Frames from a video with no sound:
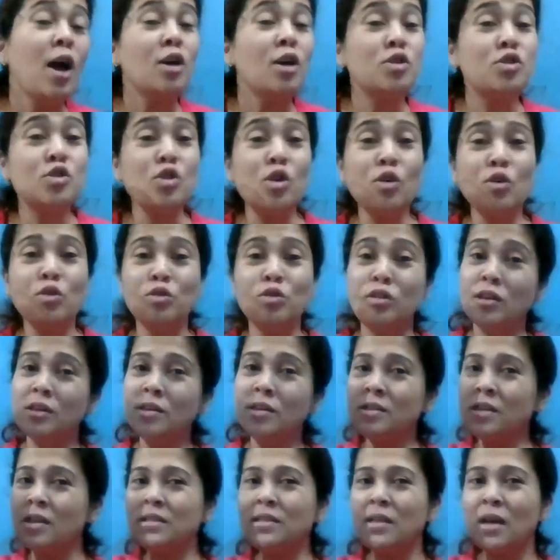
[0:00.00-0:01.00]
So,
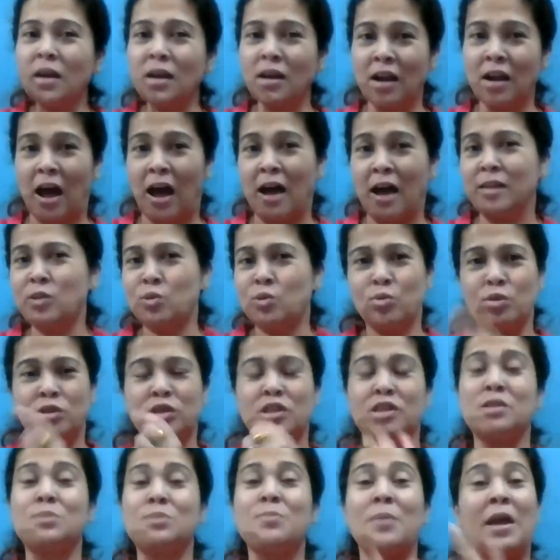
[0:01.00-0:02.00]
this is a glass
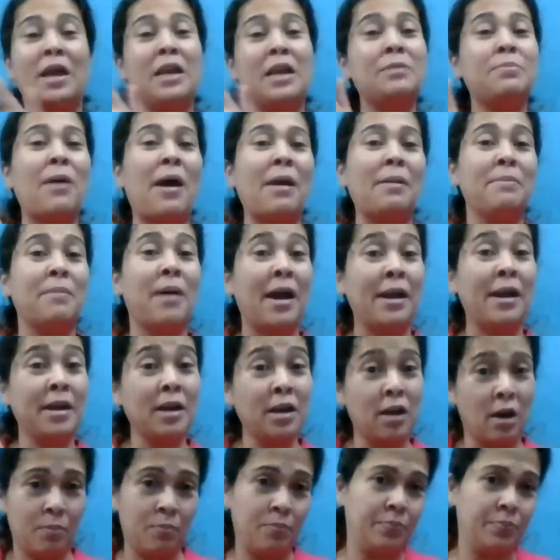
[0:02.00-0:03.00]
which is made by my
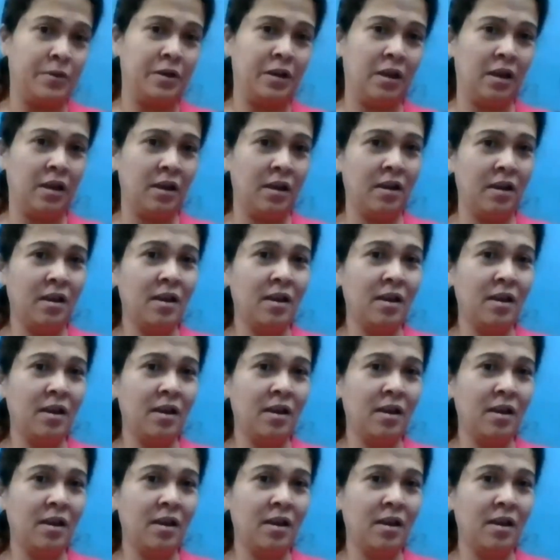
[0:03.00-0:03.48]
company.